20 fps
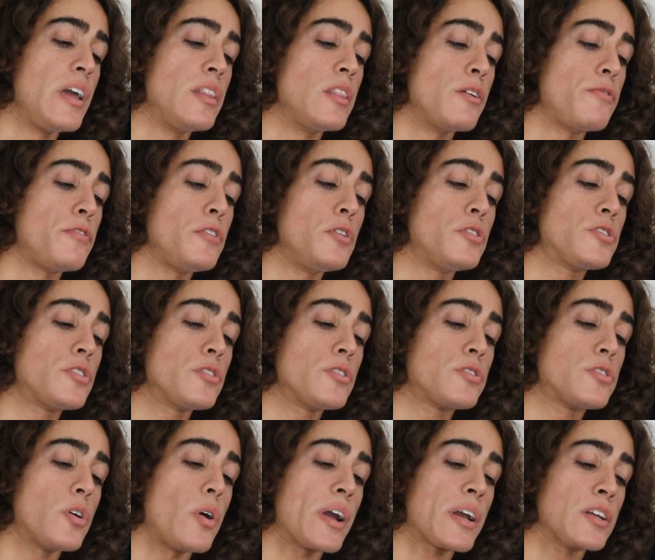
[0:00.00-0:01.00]
in the future
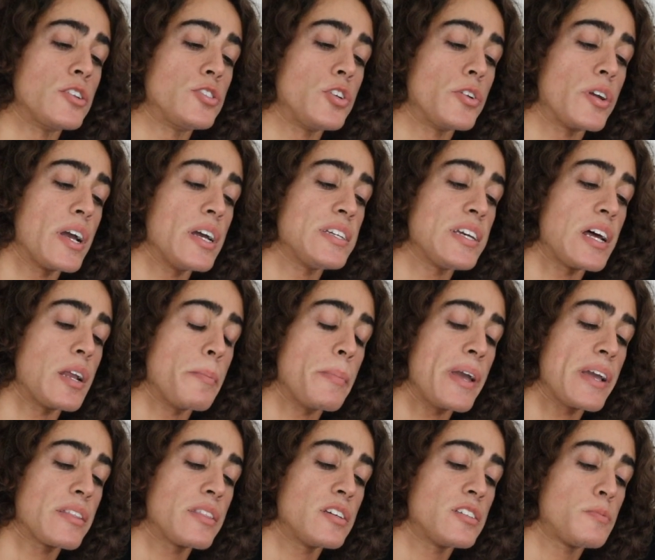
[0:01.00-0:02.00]
so I can show you guys how to
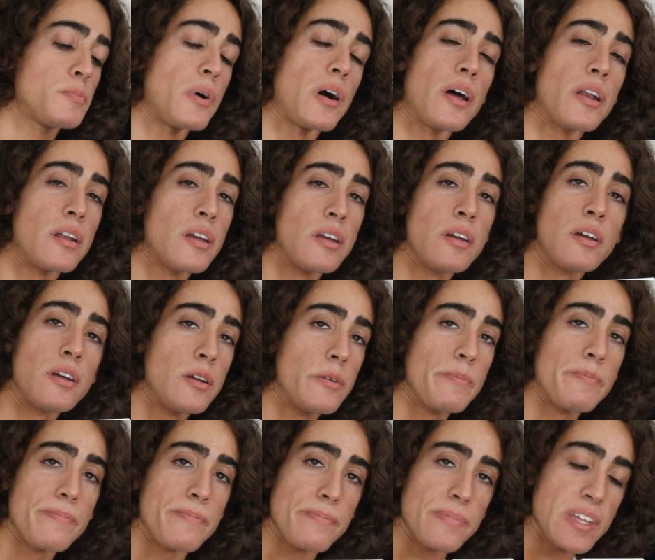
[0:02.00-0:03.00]
make this, but
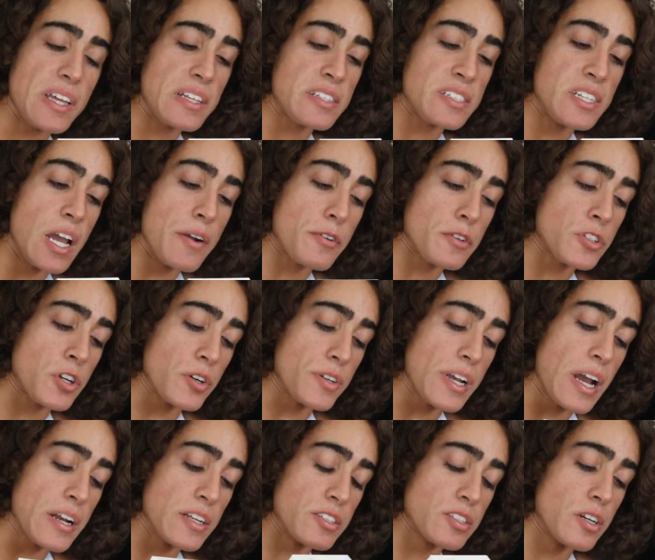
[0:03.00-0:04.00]
it's never
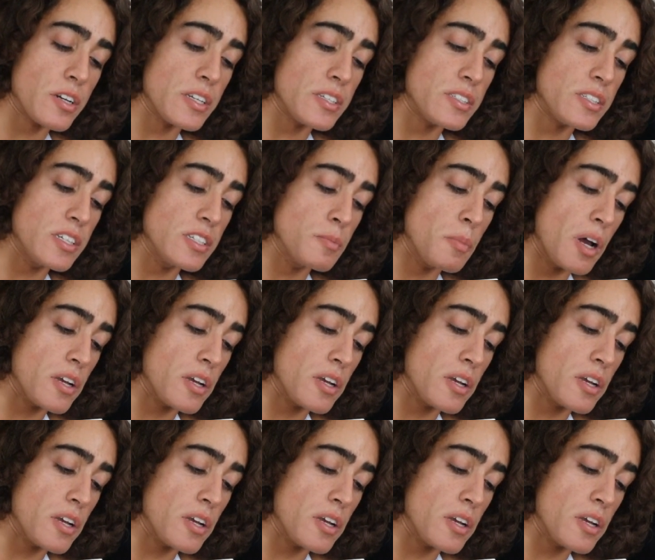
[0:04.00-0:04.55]
turned out as good as these